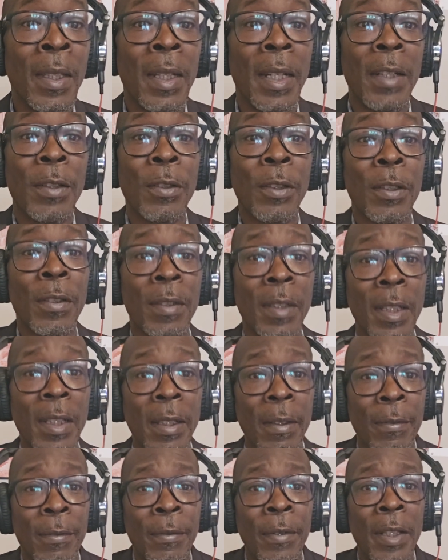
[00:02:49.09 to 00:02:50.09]
and as you can see,
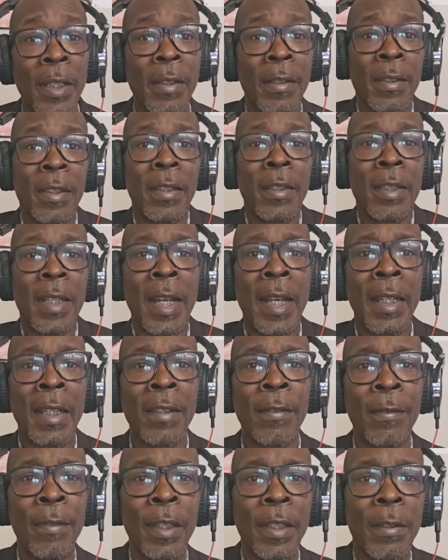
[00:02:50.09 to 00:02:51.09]
it fits. The
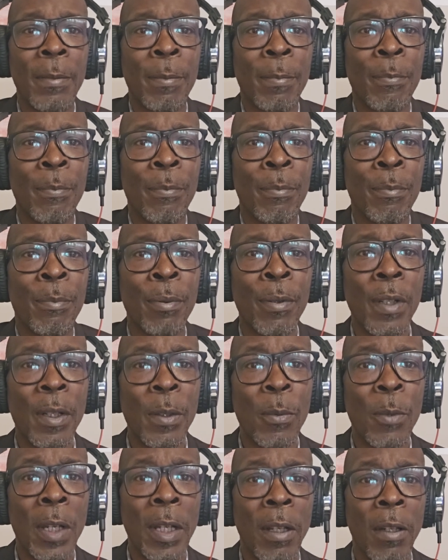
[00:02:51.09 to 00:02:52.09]
jacket fits pretty
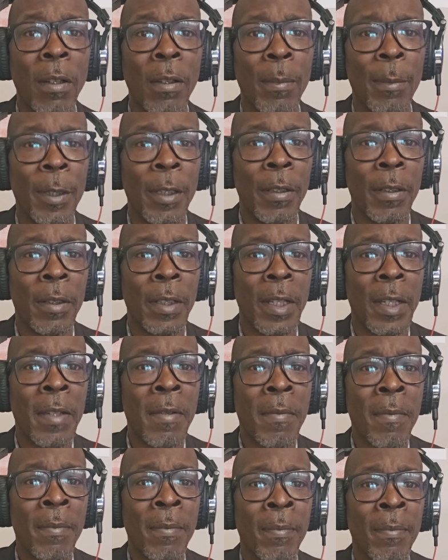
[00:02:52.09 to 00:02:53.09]
well on me. Okay.
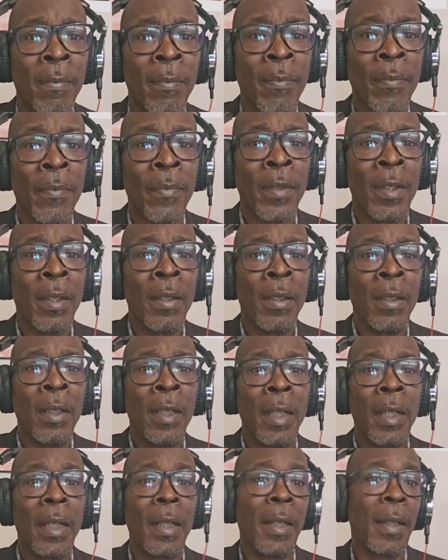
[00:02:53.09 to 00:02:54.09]

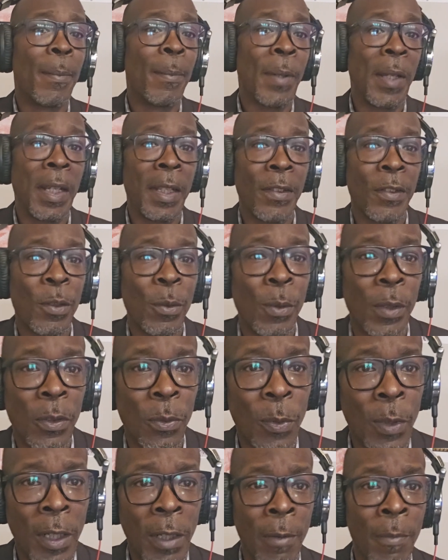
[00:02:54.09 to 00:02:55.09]
And the pants do
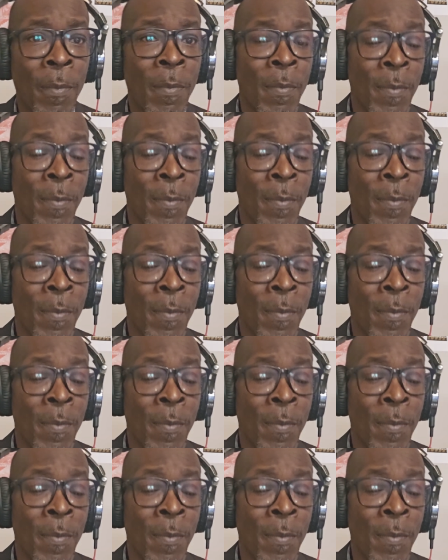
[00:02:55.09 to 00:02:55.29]
as well.